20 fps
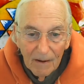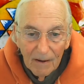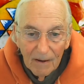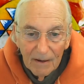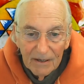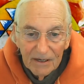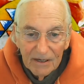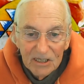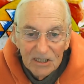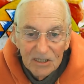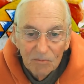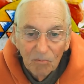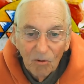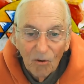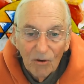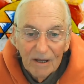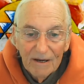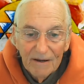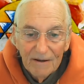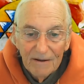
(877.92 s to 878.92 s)

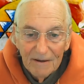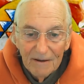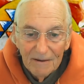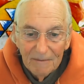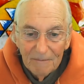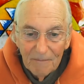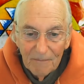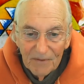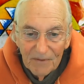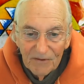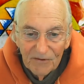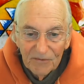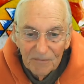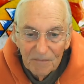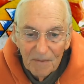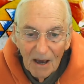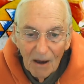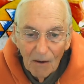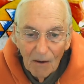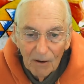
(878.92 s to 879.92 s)
exploited this
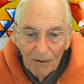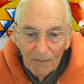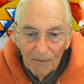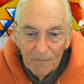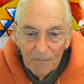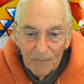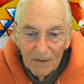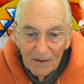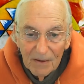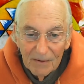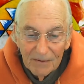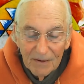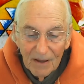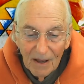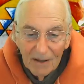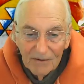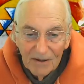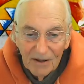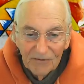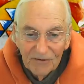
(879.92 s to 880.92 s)
power,
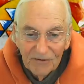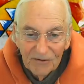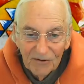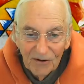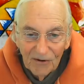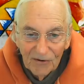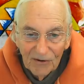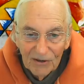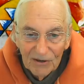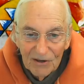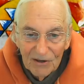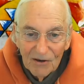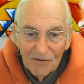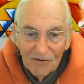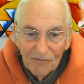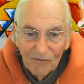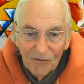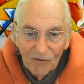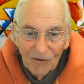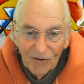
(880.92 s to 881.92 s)
not necessarily
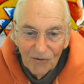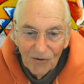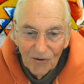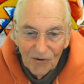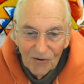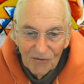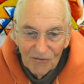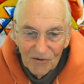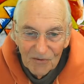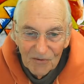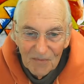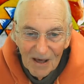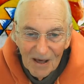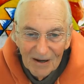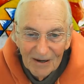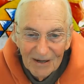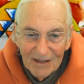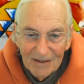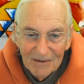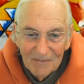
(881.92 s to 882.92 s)
for the good of
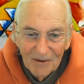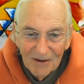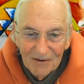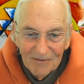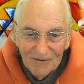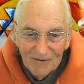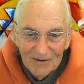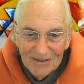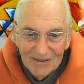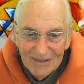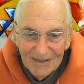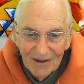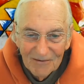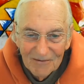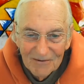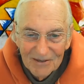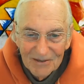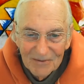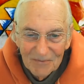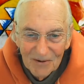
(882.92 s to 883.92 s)
humanity, but for
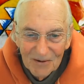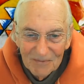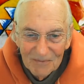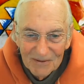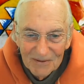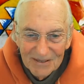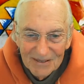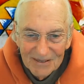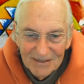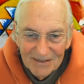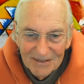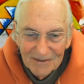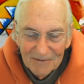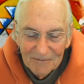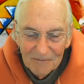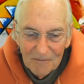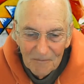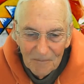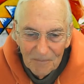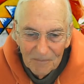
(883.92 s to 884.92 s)
selfish purposes.
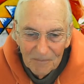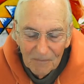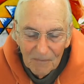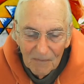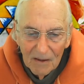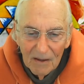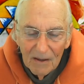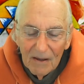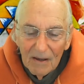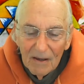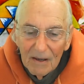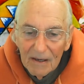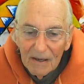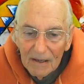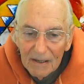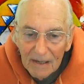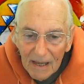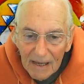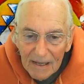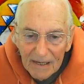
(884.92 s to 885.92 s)

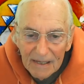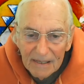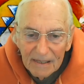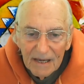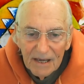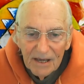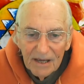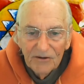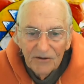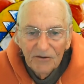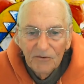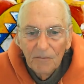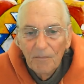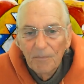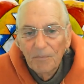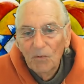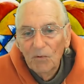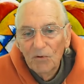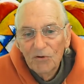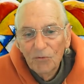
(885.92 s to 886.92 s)
In any case,
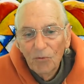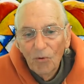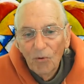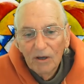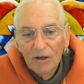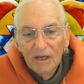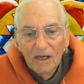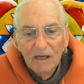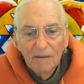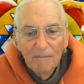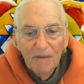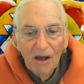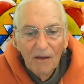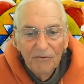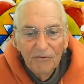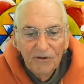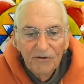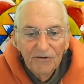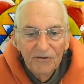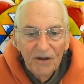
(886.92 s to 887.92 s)
we're talking about
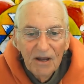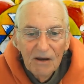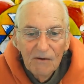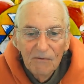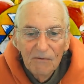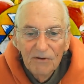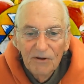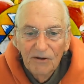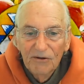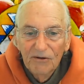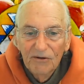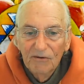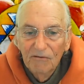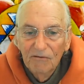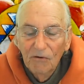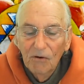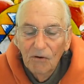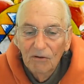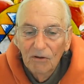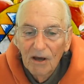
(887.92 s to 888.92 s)
the sacredness of
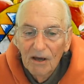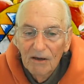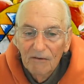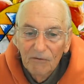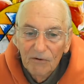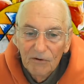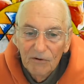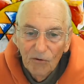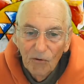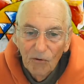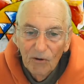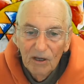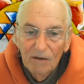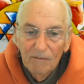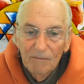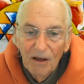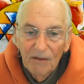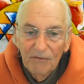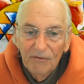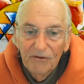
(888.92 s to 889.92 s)
all life. We're talking
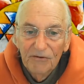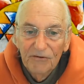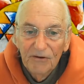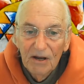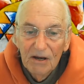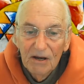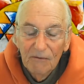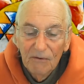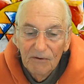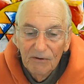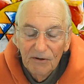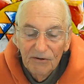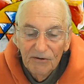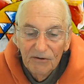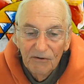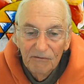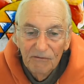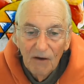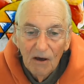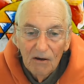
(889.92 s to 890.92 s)
about the sacredness
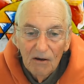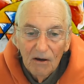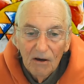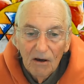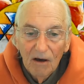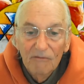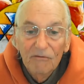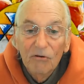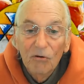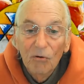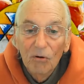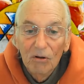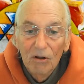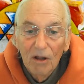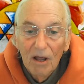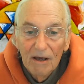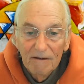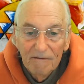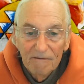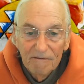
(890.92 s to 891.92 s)
of your
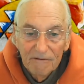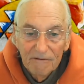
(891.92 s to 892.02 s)
life